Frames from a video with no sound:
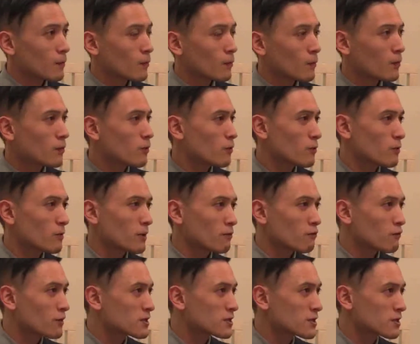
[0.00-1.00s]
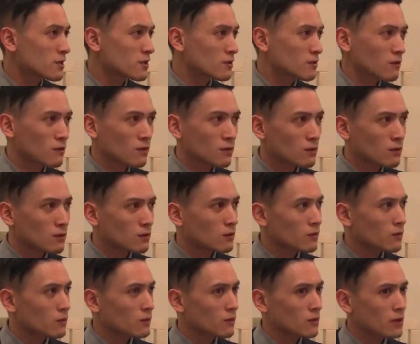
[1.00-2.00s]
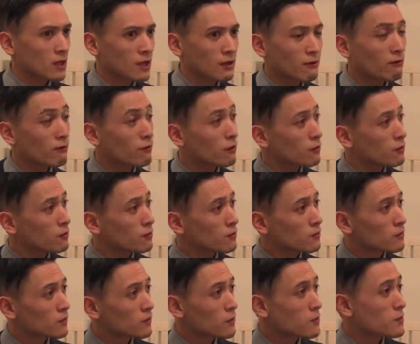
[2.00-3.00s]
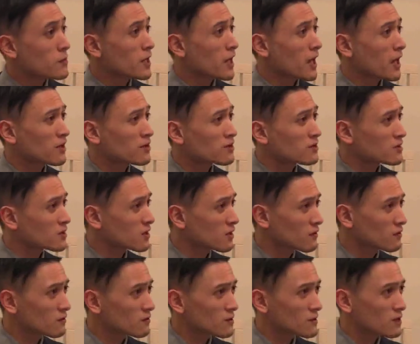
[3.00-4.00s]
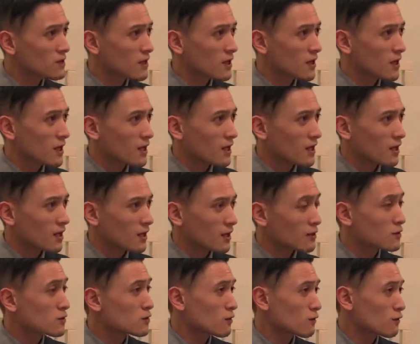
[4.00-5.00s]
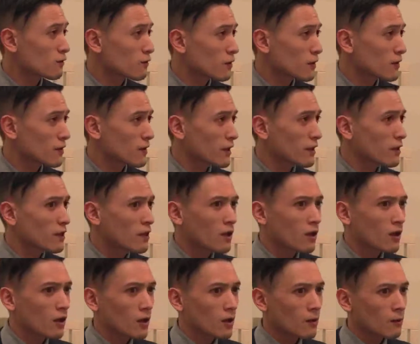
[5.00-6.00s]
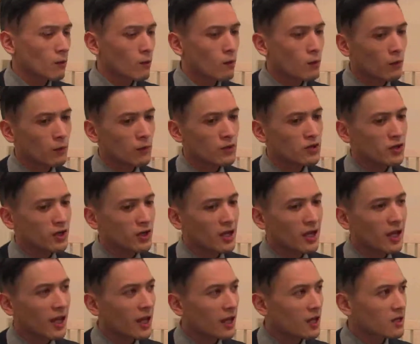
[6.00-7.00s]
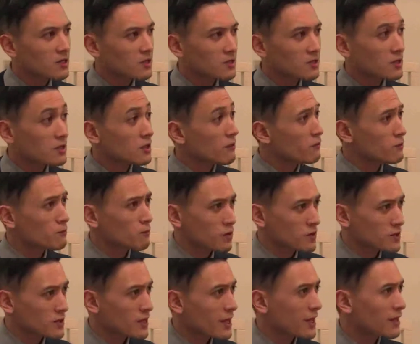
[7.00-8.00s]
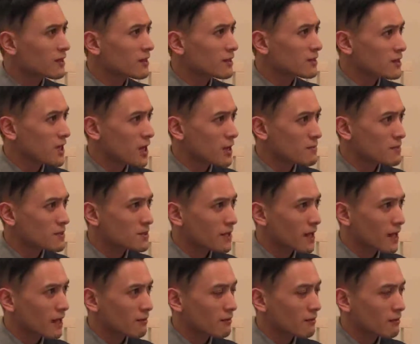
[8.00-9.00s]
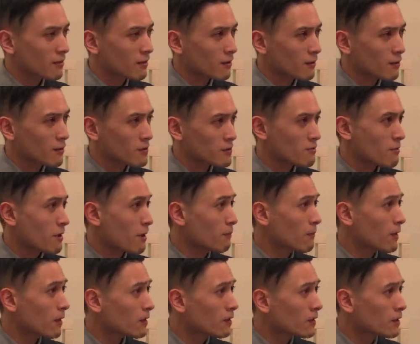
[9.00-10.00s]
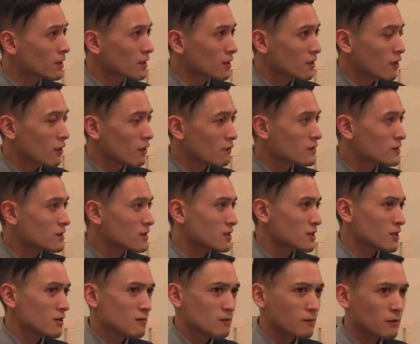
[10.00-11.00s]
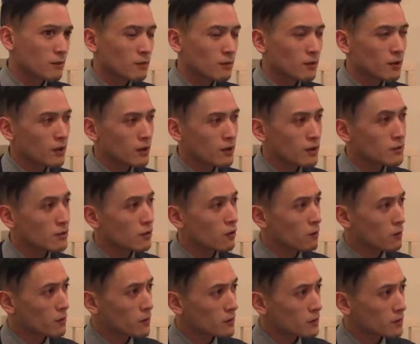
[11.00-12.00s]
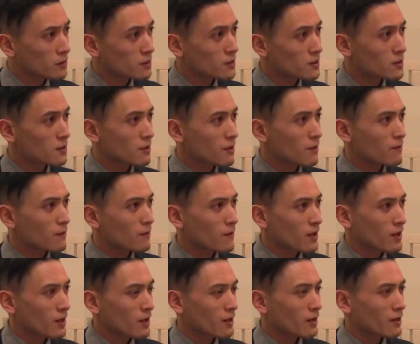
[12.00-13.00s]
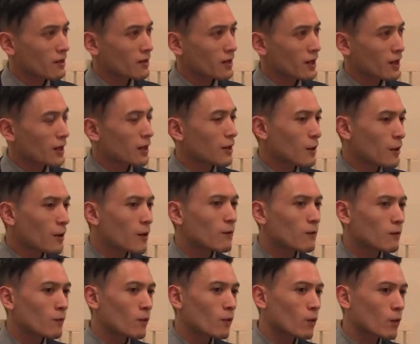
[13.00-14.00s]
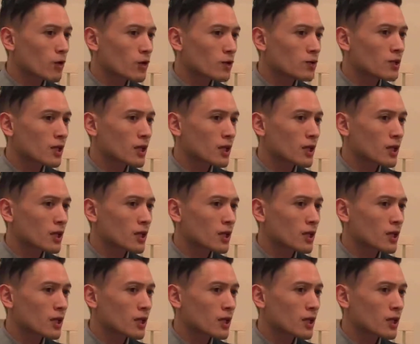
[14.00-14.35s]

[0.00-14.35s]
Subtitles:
whether it be written, oral, or verbal communication skills, and so forth. And what we try to engage is the different personality types that a person may be. obviously some people that are into computers are, and when you're